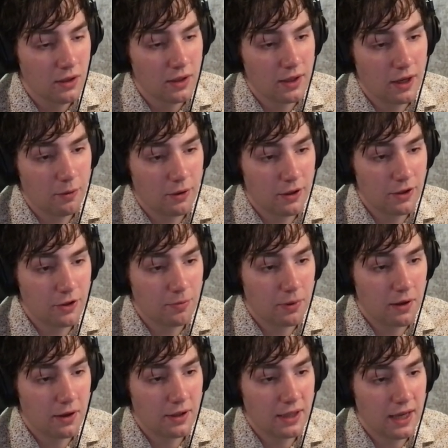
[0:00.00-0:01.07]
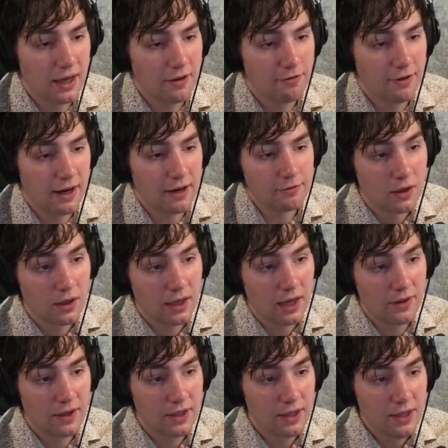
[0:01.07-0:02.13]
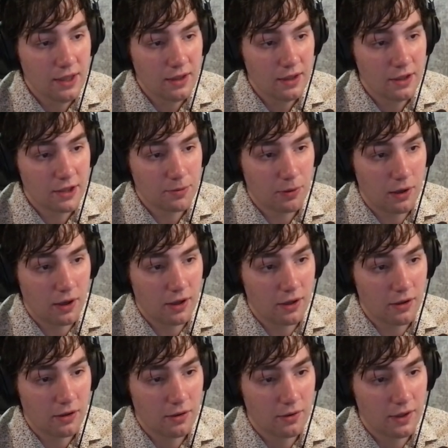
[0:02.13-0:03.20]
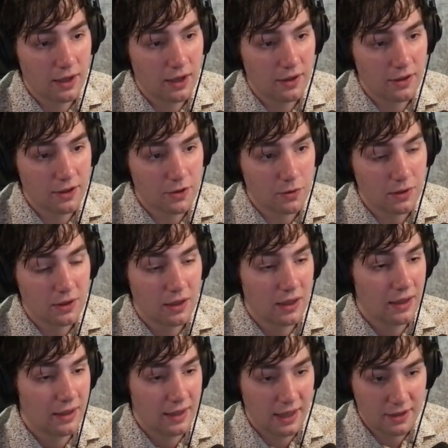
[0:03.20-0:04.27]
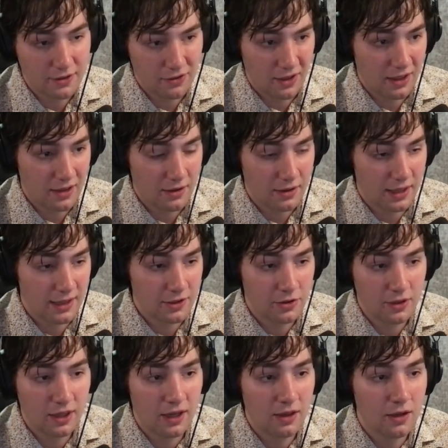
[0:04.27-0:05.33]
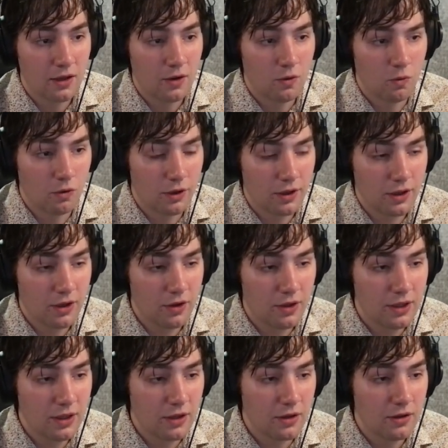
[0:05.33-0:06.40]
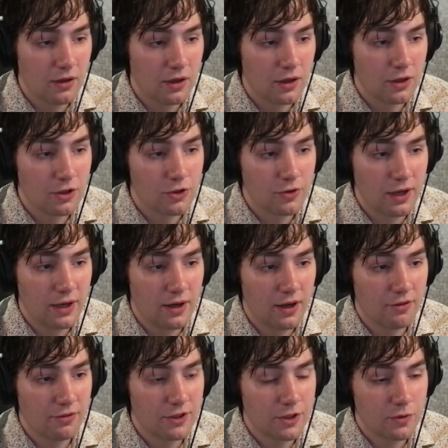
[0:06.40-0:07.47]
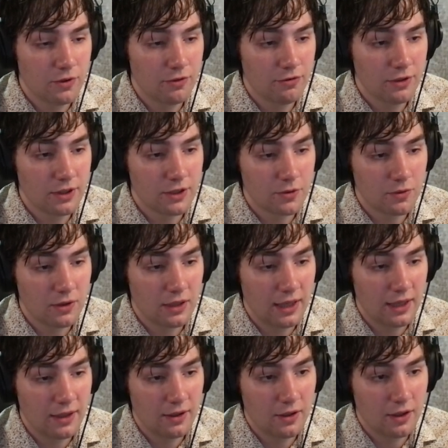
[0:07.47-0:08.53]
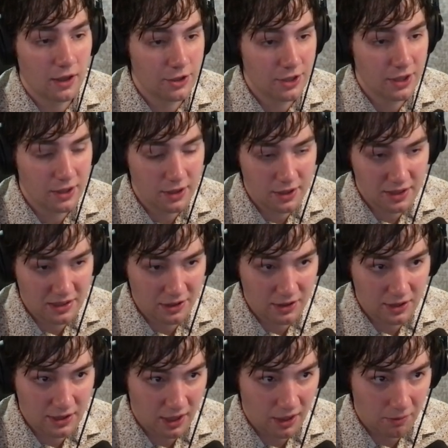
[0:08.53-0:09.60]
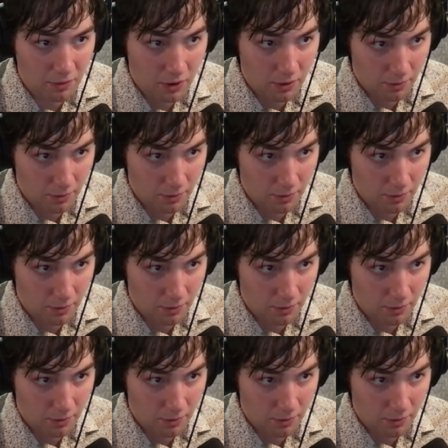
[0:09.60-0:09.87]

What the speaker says: Now we're going to do pawn to a5. Okay, they did get this pawn here. They got this one. That's fine. That's okay. We're going to go here, trading off this one for this one, and the agenda is still the same.